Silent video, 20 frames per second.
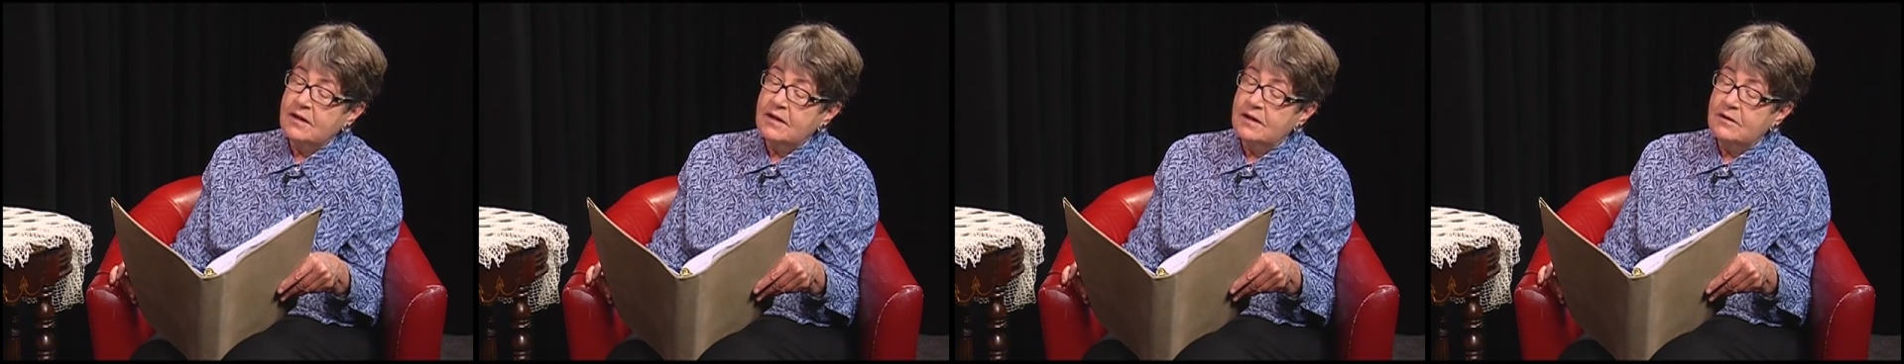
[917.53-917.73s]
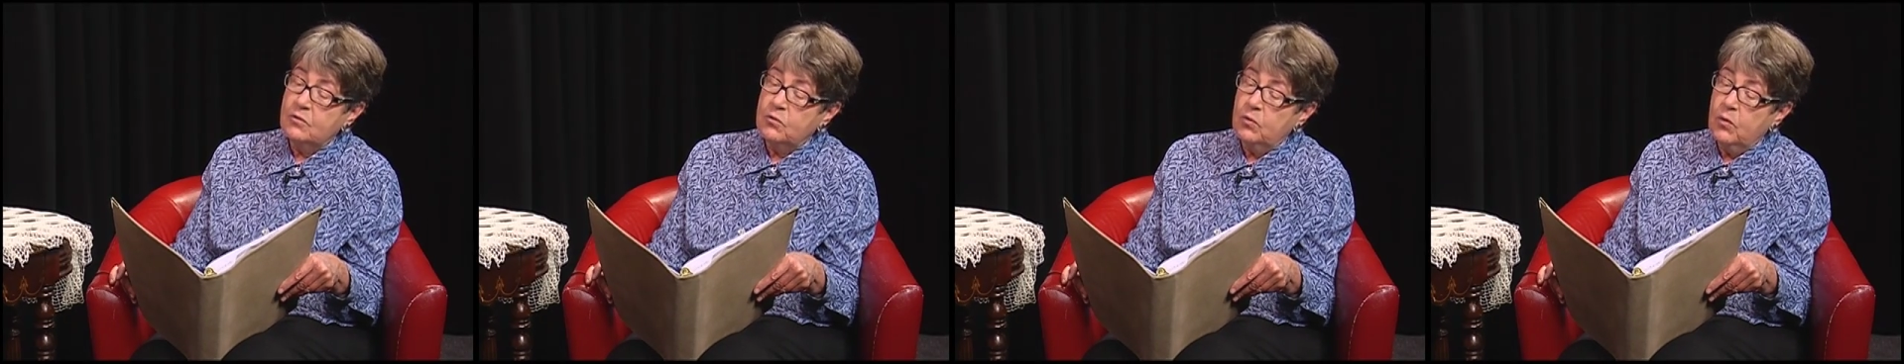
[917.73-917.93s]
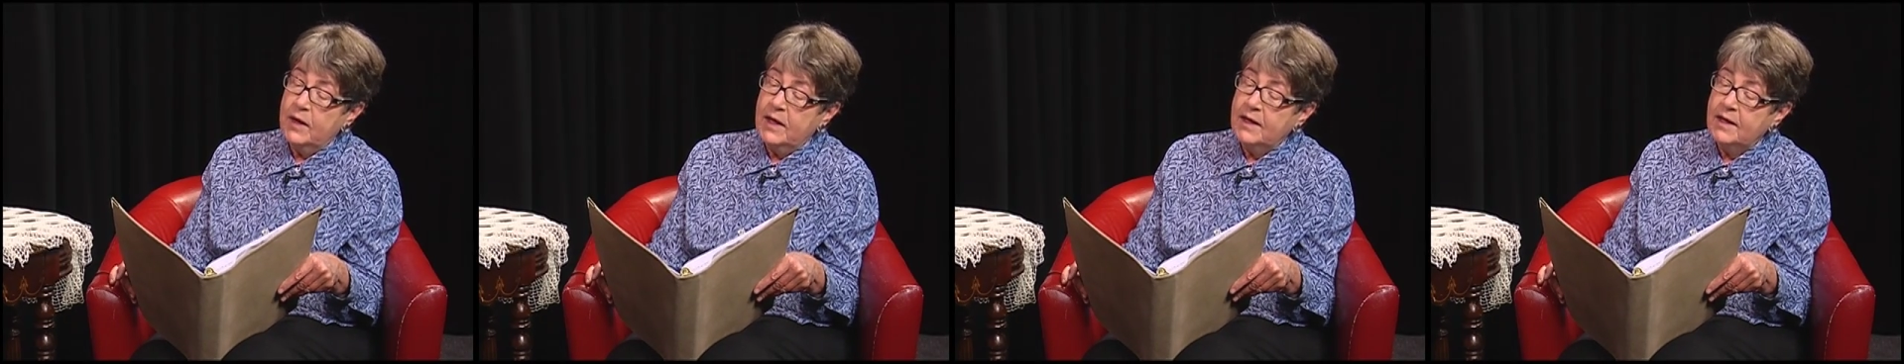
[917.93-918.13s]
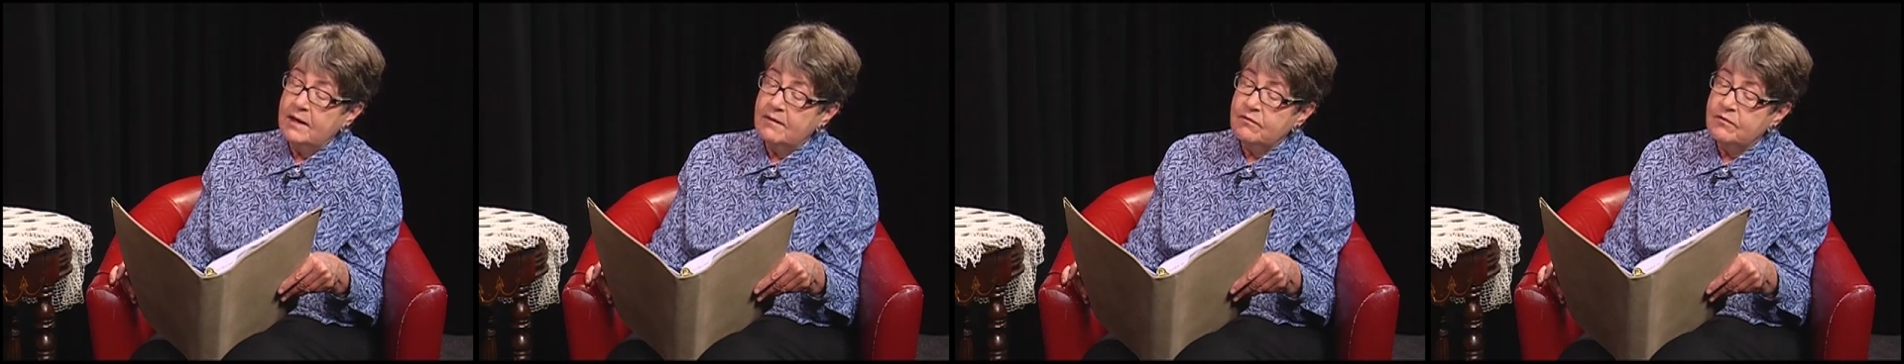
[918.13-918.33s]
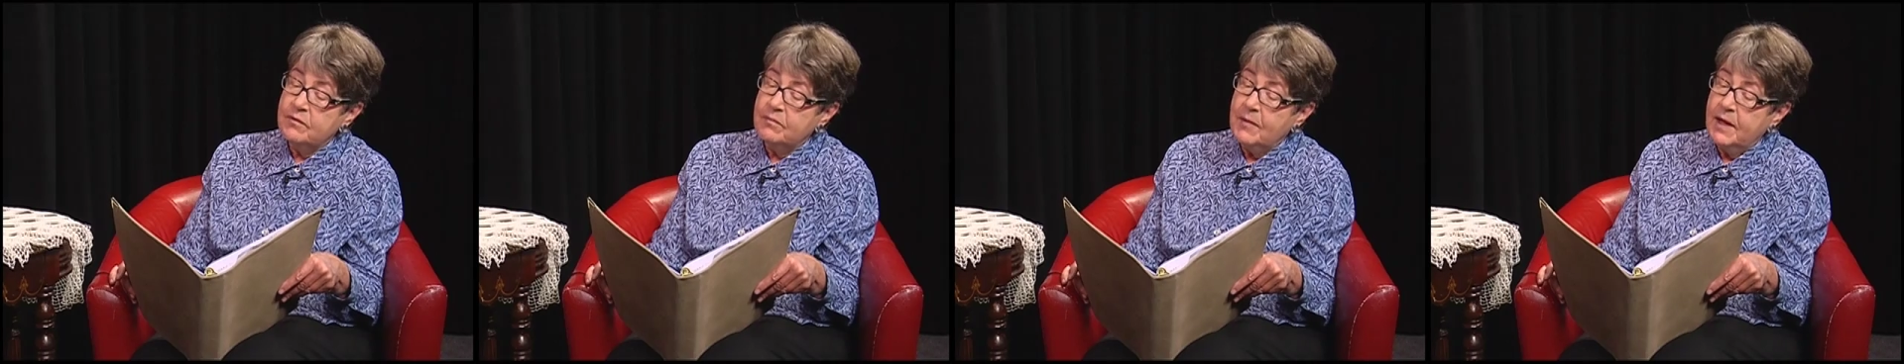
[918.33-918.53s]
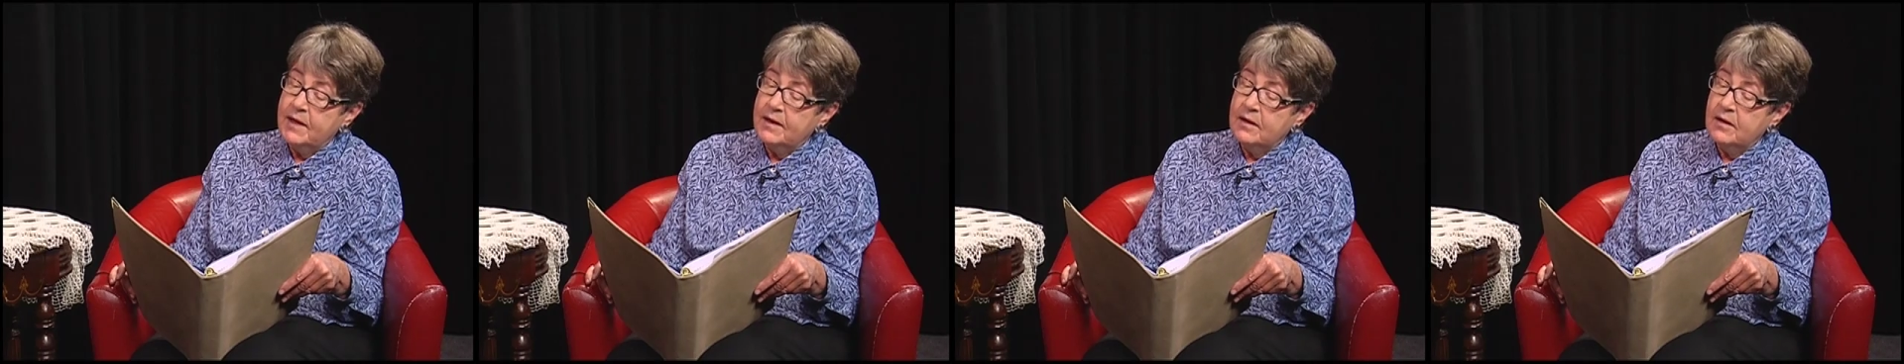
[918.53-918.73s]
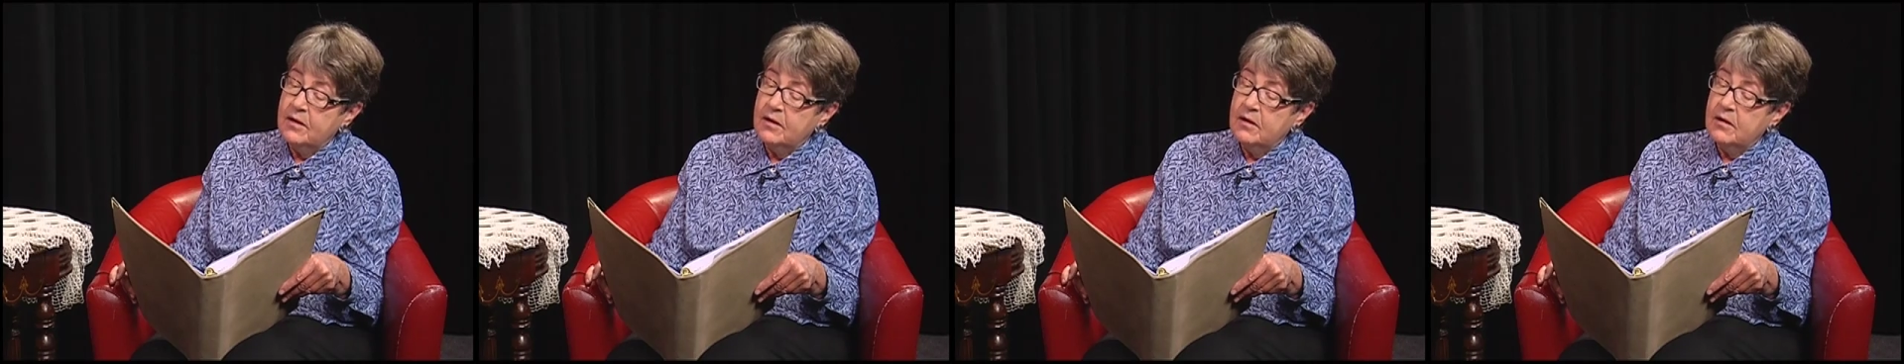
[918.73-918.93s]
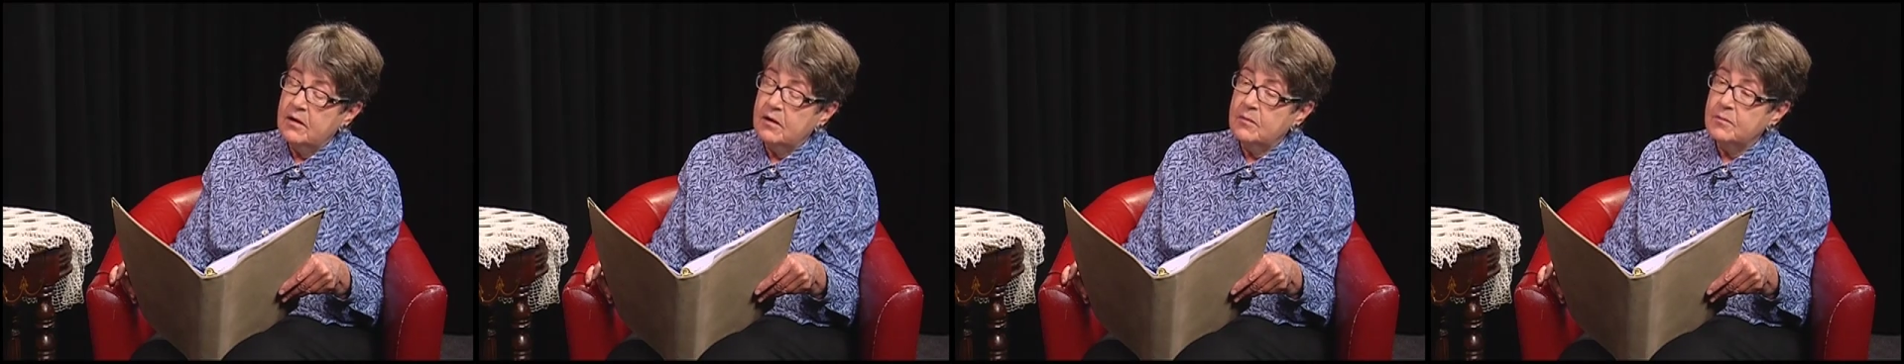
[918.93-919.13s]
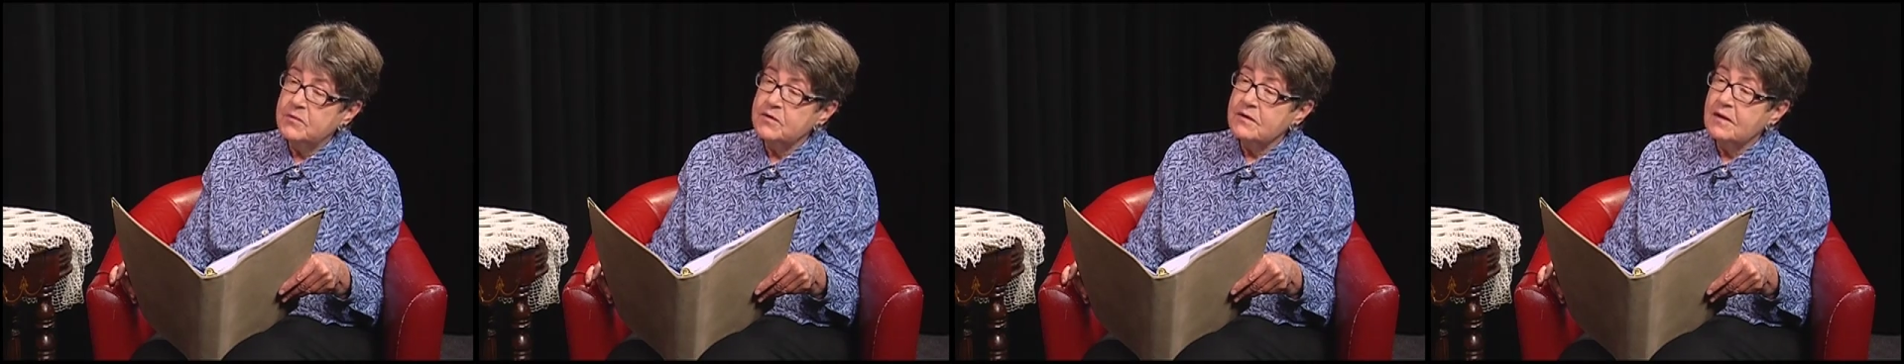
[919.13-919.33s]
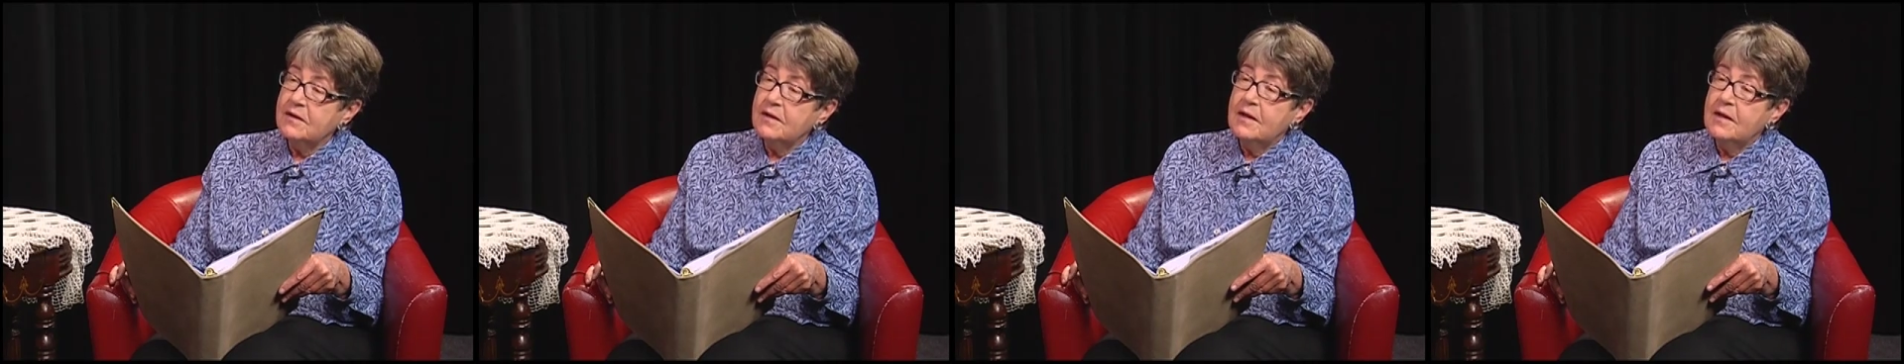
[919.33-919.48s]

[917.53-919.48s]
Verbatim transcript: and waved my arms